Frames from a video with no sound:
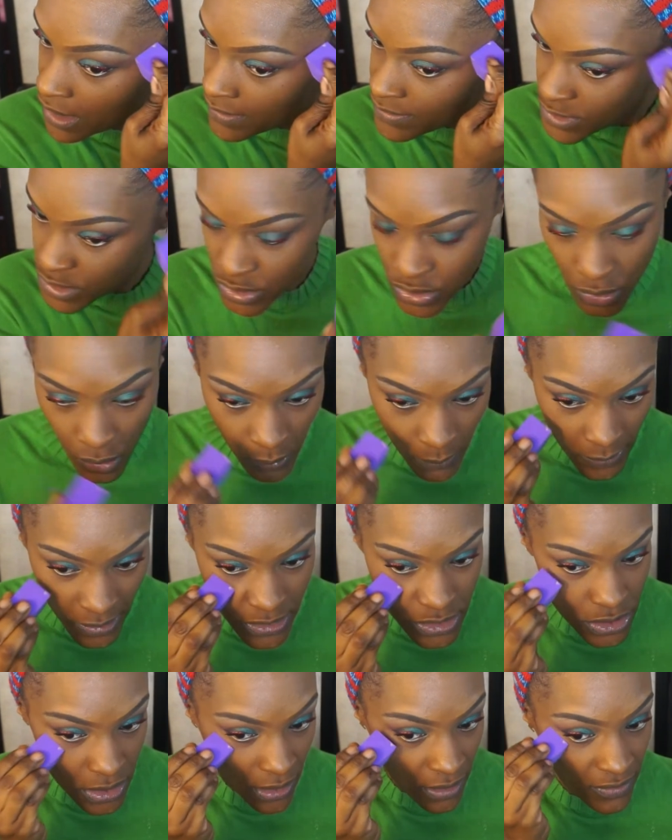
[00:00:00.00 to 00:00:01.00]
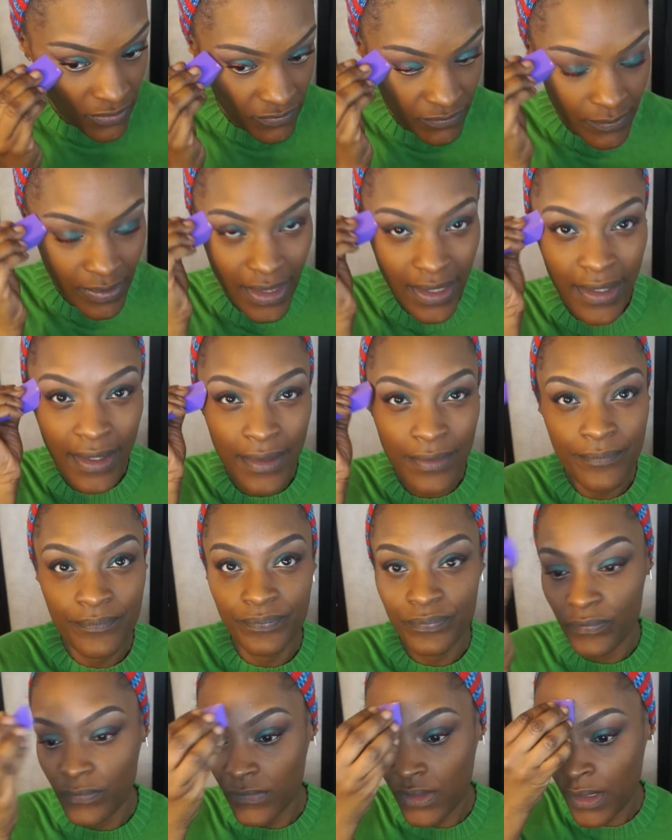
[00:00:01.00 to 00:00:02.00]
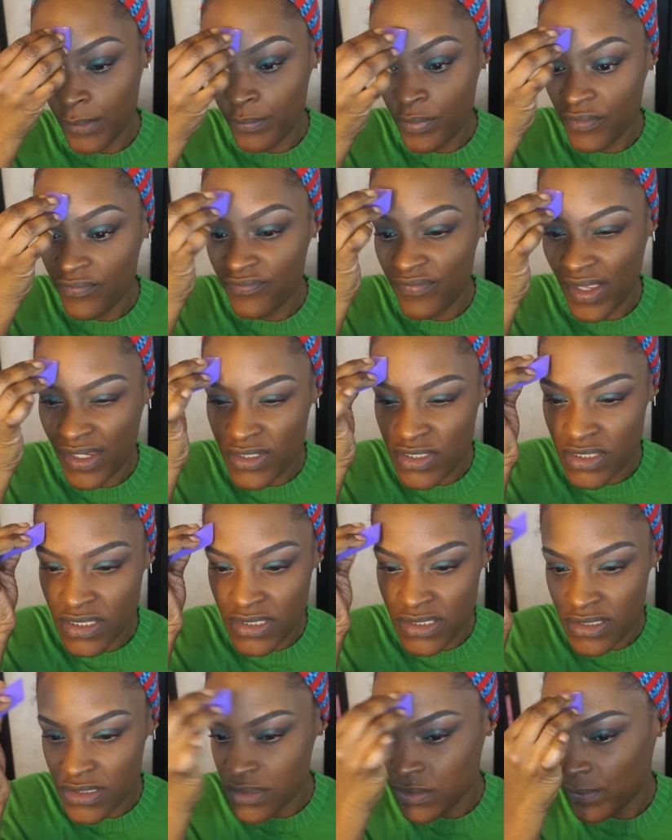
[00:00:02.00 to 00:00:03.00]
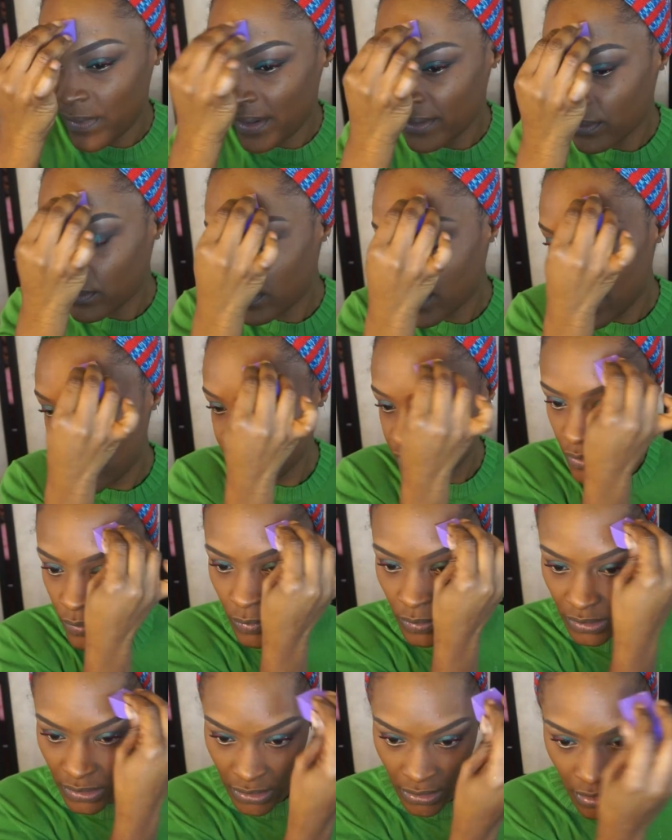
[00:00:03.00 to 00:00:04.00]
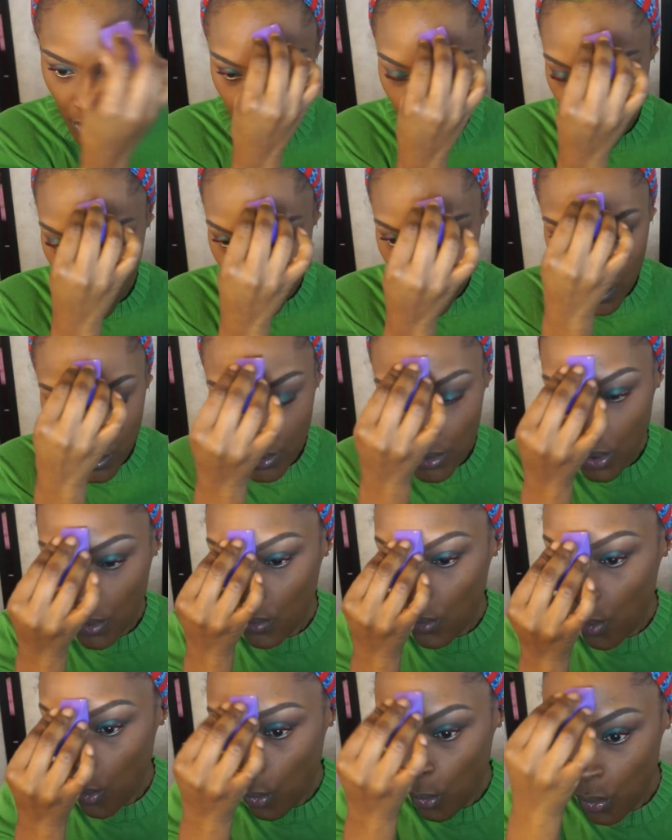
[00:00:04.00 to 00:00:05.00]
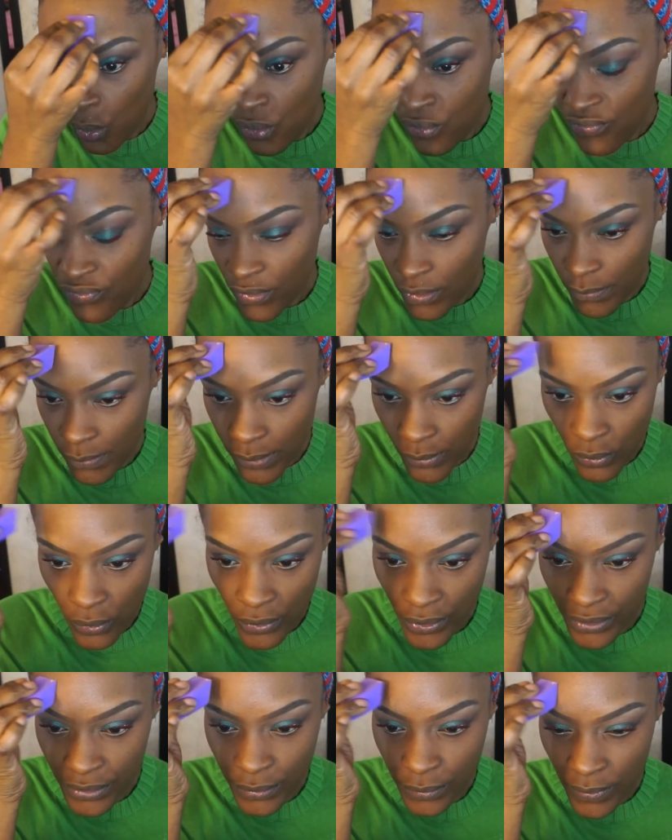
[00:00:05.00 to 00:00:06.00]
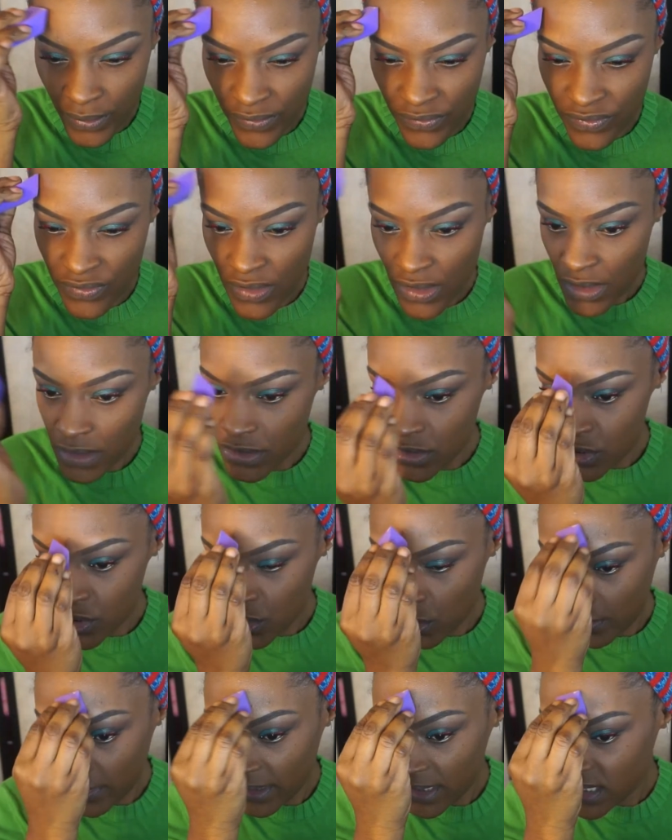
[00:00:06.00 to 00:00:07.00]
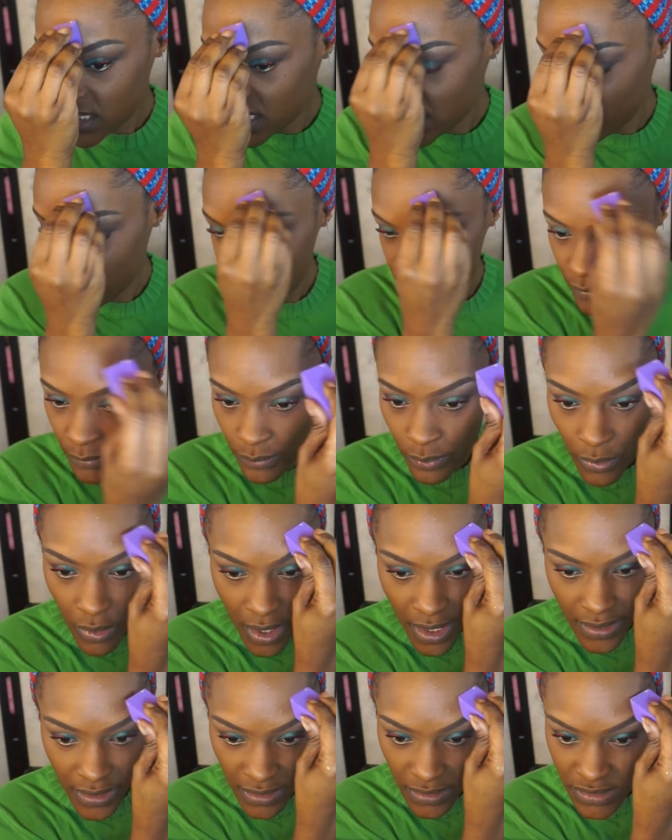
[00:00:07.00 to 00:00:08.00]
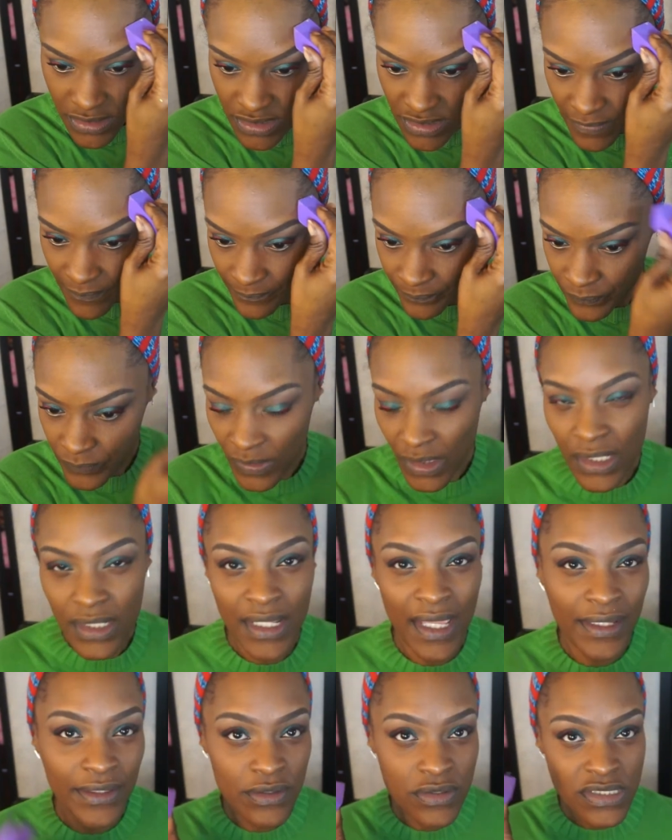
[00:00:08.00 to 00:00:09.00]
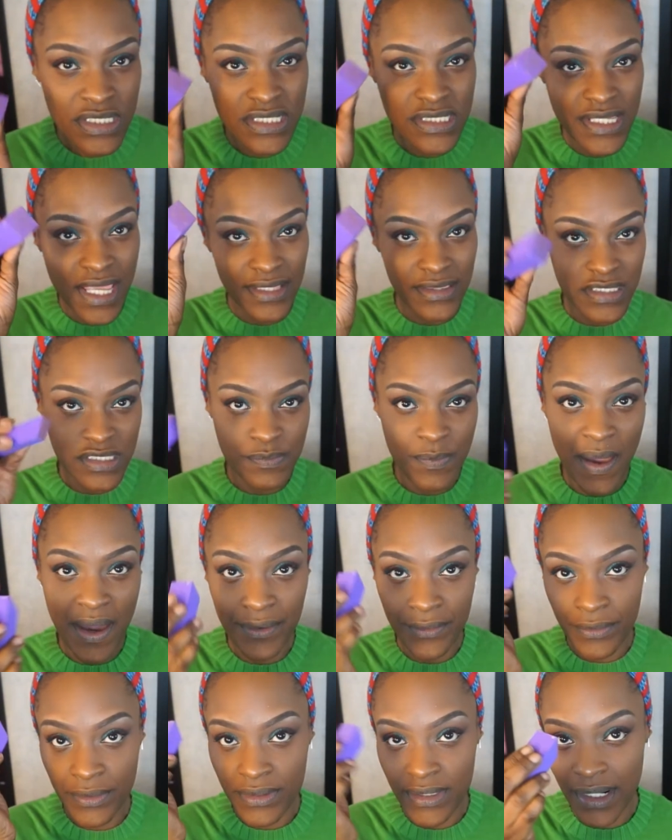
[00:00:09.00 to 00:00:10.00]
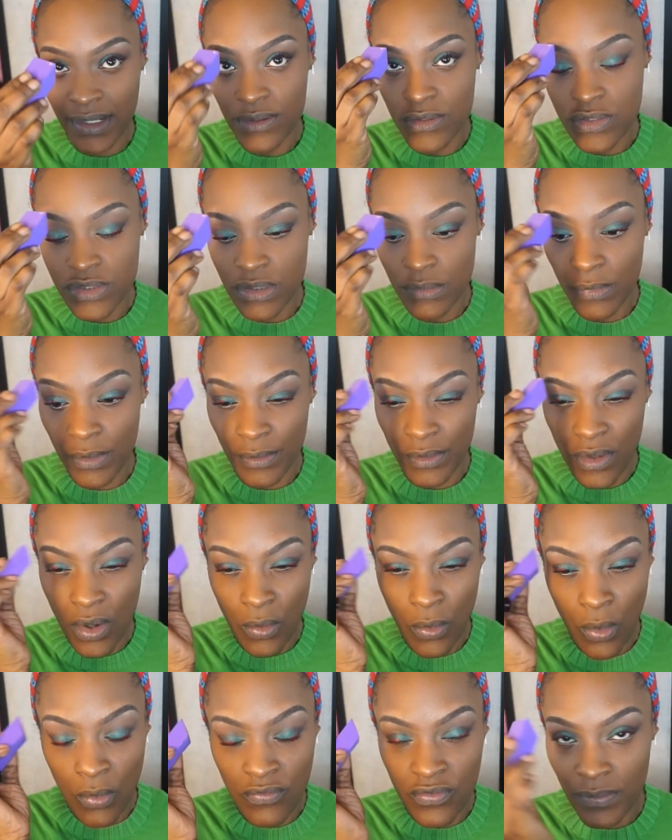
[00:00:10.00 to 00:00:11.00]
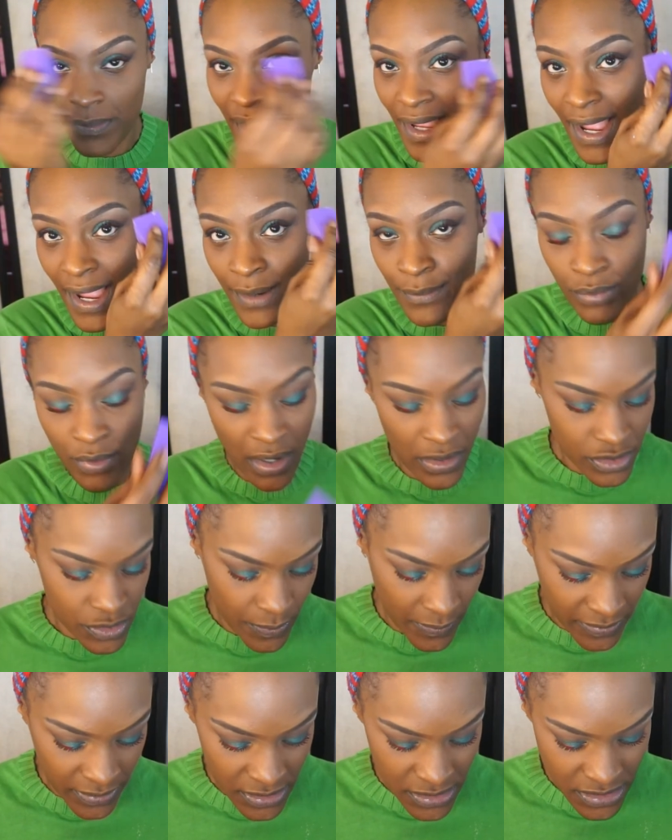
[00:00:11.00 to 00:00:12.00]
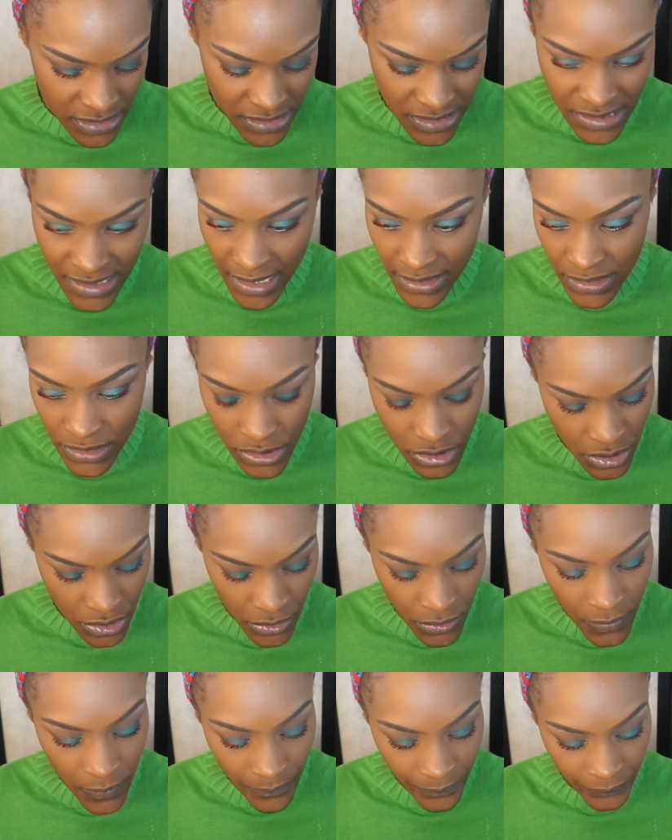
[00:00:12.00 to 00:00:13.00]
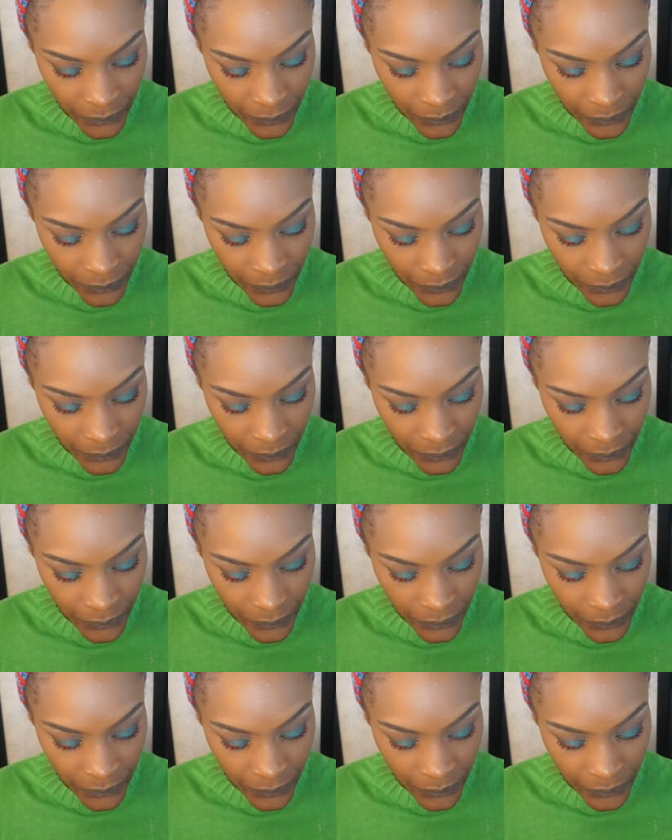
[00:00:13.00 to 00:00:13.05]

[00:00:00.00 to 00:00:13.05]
up so much of my imperfections to where I don't have to really go overboard with so many different products. Now, I usually take this powder and I usually will go over my eyebrows with it to set it too.